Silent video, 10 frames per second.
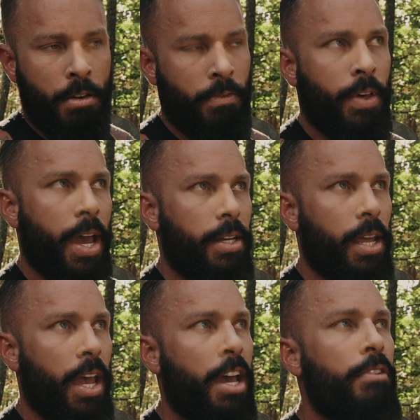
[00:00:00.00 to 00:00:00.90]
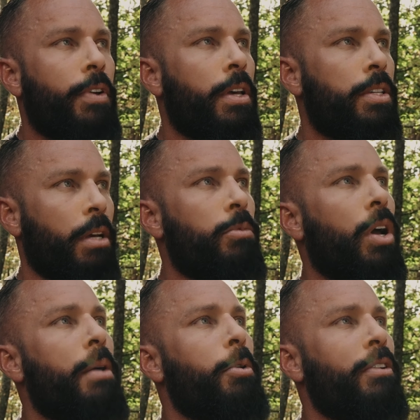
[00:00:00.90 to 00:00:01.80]
that have some
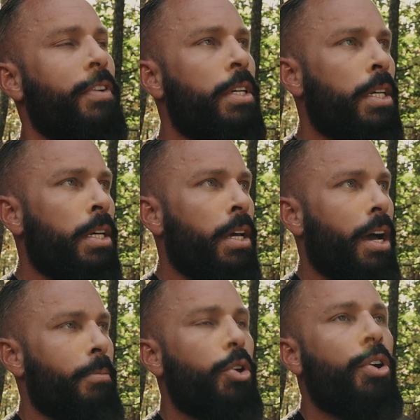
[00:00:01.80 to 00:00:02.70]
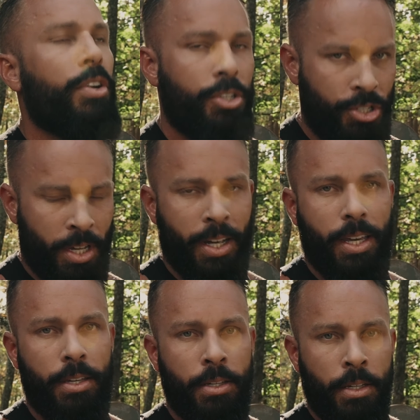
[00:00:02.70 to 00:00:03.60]
type of
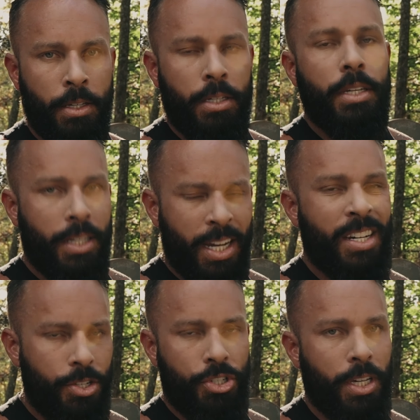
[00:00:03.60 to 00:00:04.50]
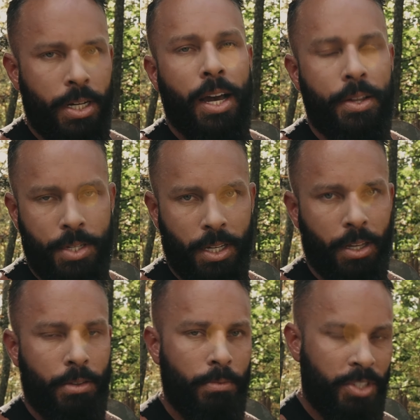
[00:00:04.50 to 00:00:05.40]
ergogenic, energy enhancing
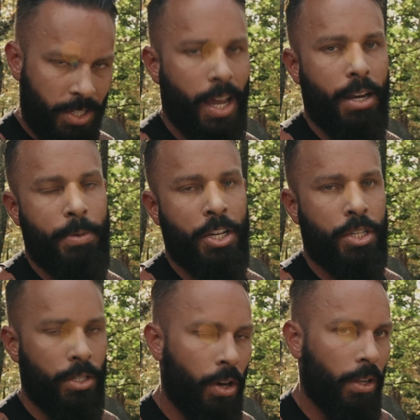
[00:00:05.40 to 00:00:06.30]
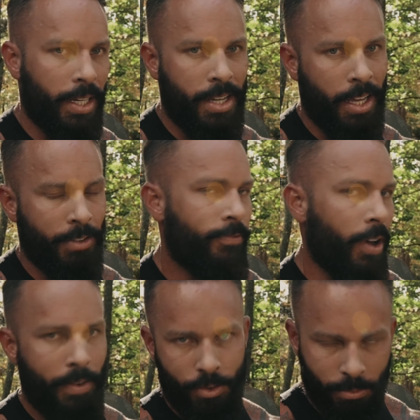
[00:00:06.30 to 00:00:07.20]
state, but it's not like taking
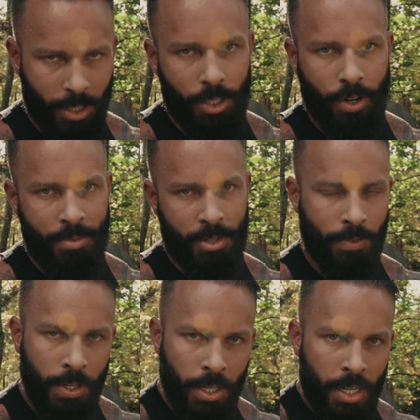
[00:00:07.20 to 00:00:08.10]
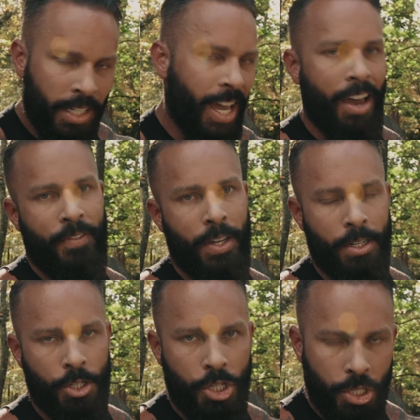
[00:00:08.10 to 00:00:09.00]
500 milligrams of caffeine
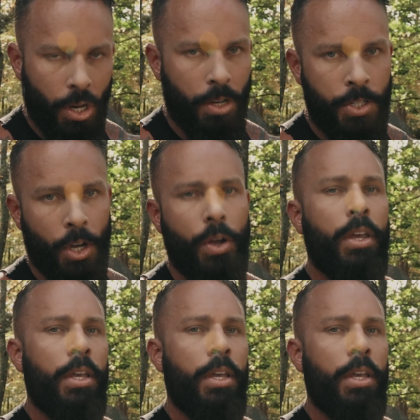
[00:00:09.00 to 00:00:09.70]
in a shot. So